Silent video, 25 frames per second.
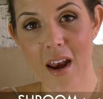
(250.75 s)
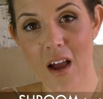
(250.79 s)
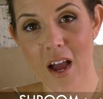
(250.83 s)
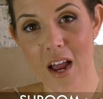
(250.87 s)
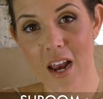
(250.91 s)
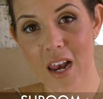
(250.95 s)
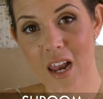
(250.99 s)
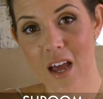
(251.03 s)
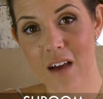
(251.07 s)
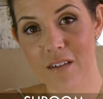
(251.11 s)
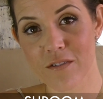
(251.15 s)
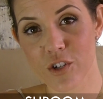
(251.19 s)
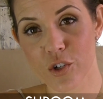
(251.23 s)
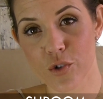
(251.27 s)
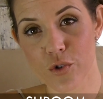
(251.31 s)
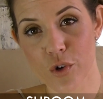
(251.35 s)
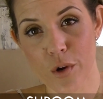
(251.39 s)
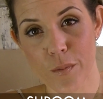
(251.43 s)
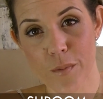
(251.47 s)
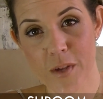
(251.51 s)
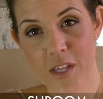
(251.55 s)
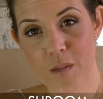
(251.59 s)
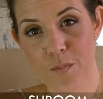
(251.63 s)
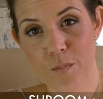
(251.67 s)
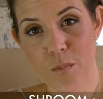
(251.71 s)
I love
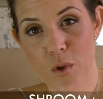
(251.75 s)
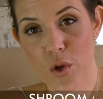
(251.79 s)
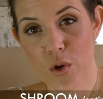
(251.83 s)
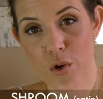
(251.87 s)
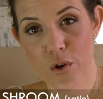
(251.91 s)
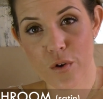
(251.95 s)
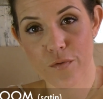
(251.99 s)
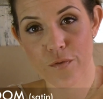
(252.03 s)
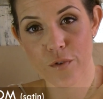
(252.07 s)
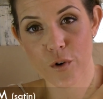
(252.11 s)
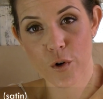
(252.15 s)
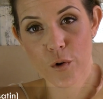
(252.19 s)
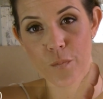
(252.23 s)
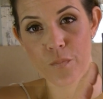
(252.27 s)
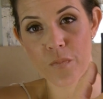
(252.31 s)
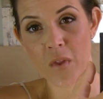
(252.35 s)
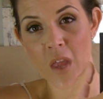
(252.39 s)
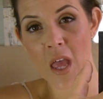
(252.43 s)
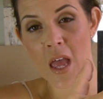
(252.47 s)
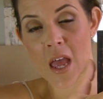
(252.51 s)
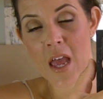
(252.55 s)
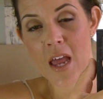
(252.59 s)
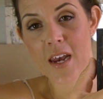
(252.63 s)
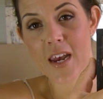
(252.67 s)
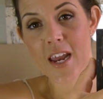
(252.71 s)
Shroom, it's beautiful.
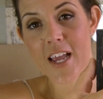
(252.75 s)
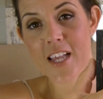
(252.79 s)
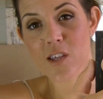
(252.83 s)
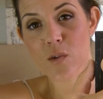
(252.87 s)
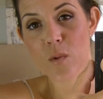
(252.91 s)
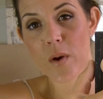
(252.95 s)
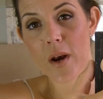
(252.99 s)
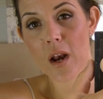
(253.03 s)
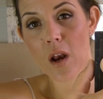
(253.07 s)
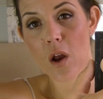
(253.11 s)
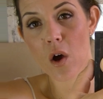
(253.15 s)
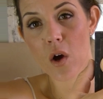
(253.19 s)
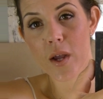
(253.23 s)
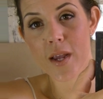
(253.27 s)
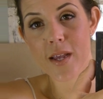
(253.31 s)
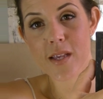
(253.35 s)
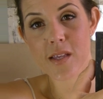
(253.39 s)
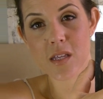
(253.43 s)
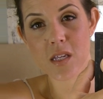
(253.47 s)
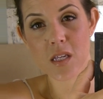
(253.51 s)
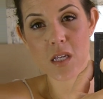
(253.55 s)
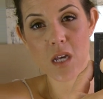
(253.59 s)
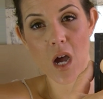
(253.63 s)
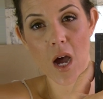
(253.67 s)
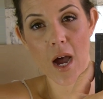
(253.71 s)
Next one along is
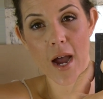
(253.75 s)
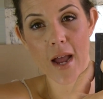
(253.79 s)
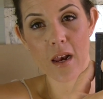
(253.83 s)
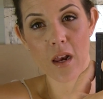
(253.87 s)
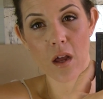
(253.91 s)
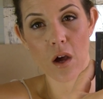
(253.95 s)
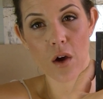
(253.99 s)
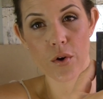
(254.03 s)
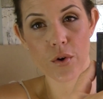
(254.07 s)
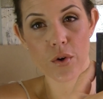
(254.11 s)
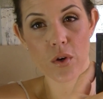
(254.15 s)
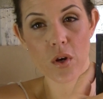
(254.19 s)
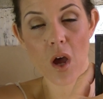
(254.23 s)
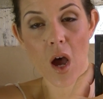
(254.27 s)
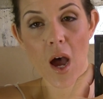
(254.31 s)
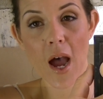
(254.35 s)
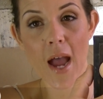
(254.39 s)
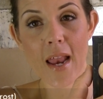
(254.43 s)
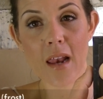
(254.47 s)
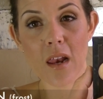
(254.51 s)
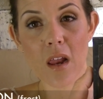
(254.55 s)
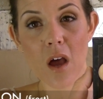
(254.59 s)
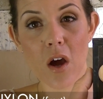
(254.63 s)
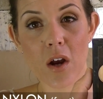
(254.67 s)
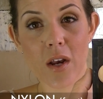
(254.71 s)
Nylon.
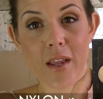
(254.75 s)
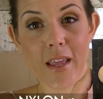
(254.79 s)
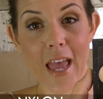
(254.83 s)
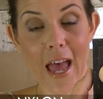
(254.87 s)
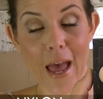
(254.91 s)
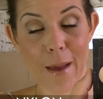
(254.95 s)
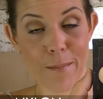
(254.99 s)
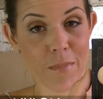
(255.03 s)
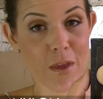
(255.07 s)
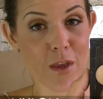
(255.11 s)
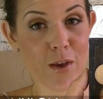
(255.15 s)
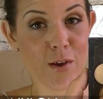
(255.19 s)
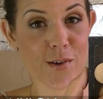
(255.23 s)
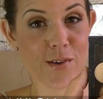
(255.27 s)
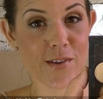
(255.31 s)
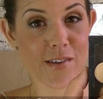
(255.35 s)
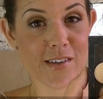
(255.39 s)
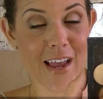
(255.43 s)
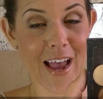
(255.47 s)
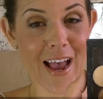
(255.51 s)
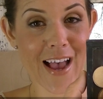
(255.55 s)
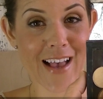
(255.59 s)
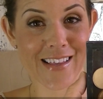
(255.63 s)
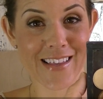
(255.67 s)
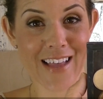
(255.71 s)
Nylon can be used
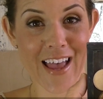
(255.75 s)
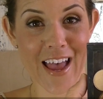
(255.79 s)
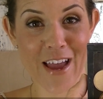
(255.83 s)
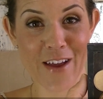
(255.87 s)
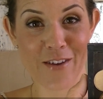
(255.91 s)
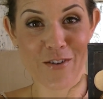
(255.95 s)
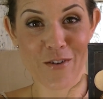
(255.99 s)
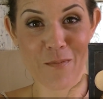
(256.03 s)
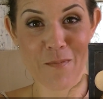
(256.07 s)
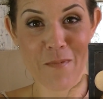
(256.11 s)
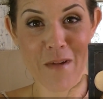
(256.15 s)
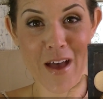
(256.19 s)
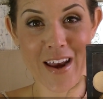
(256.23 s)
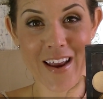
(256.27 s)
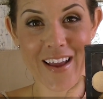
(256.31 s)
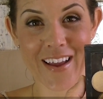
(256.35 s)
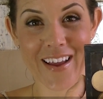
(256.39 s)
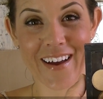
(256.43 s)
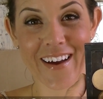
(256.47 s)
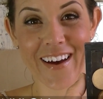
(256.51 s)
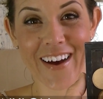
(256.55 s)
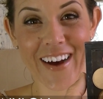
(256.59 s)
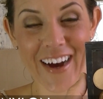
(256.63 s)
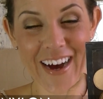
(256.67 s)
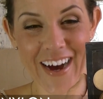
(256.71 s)
as a dramatic
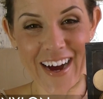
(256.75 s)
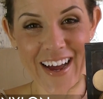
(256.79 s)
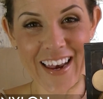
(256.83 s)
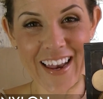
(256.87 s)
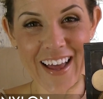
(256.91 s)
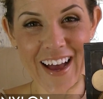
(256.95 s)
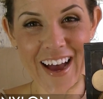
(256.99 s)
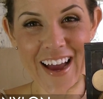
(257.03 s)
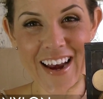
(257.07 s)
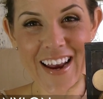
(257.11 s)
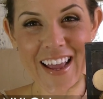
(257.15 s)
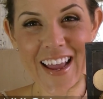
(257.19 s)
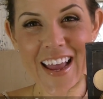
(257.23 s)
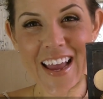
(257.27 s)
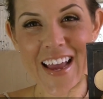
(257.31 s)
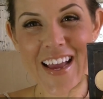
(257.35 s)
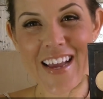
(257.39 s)
highlight.